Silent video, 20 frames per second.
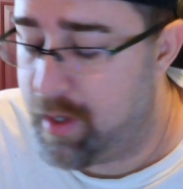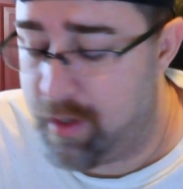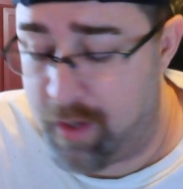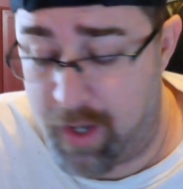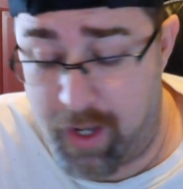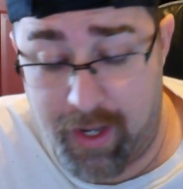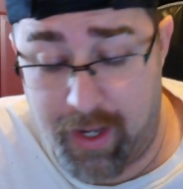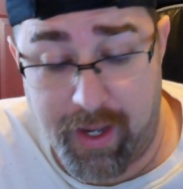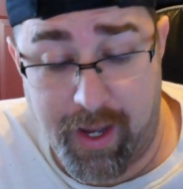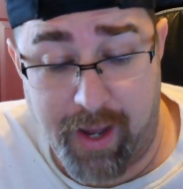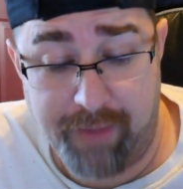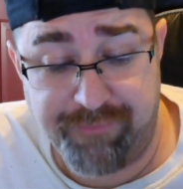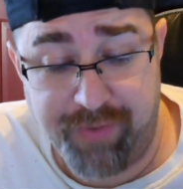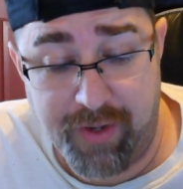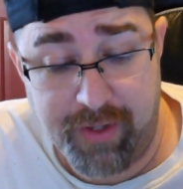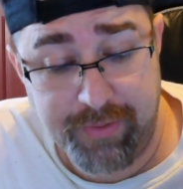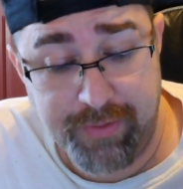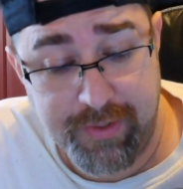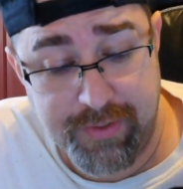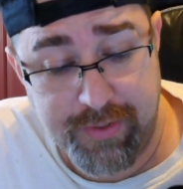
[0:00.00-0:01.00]
I
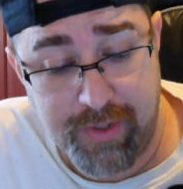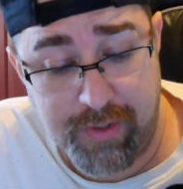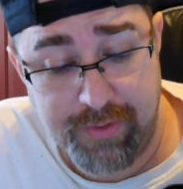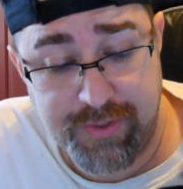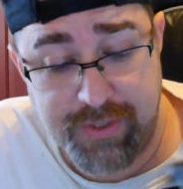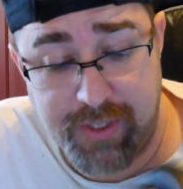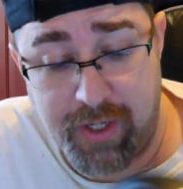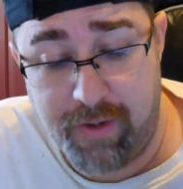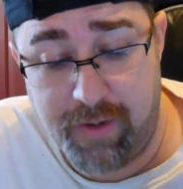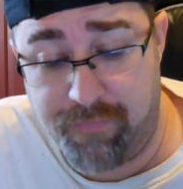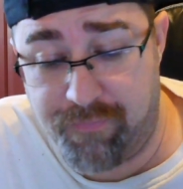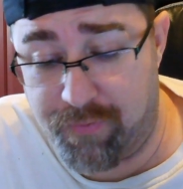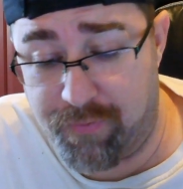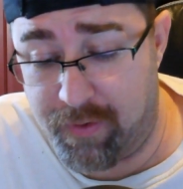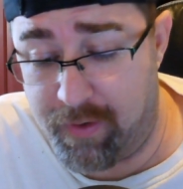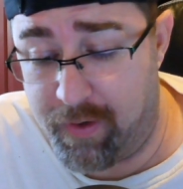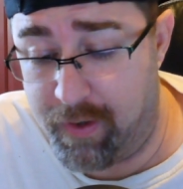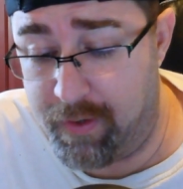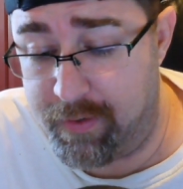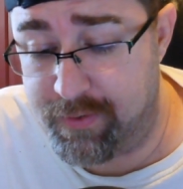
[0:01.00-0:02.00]
found this on sale for
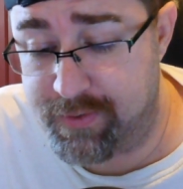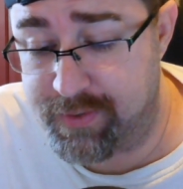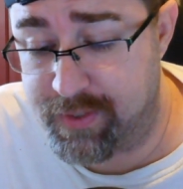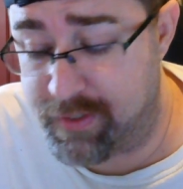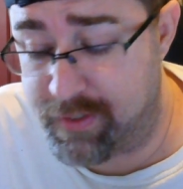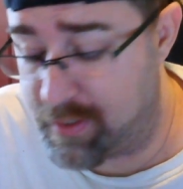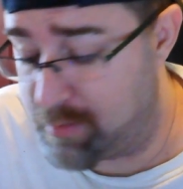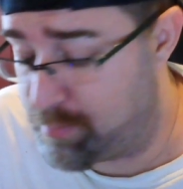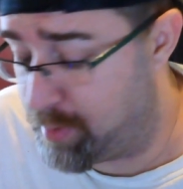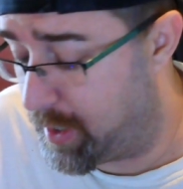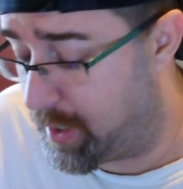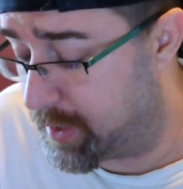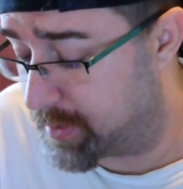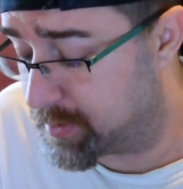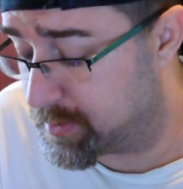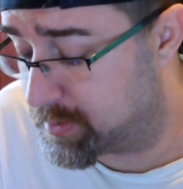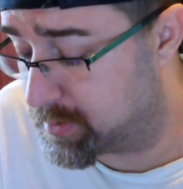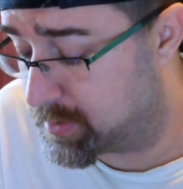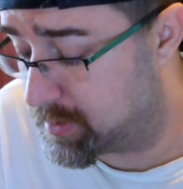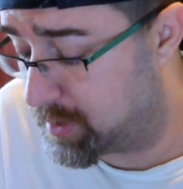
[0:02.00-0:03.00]
160 bucks